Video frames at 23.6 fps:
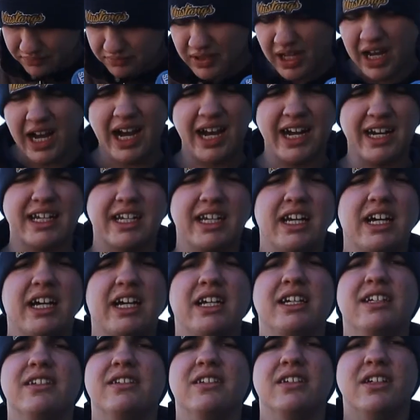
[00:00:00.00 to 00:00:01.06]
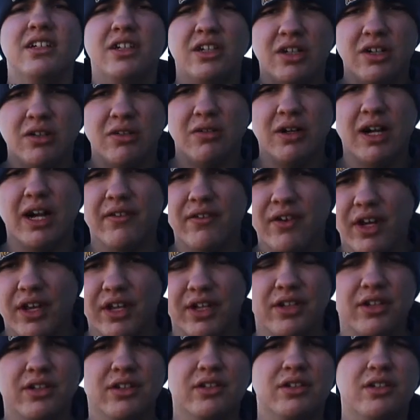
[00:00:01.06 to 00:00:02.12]
Hanukkah and whatever
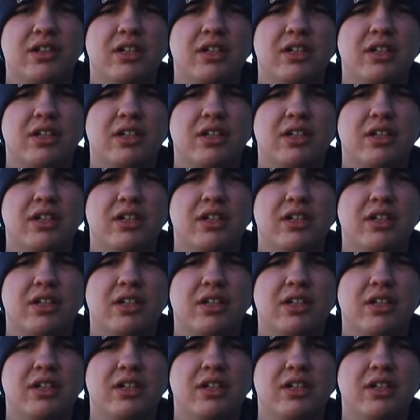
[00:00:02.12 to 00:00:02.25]
other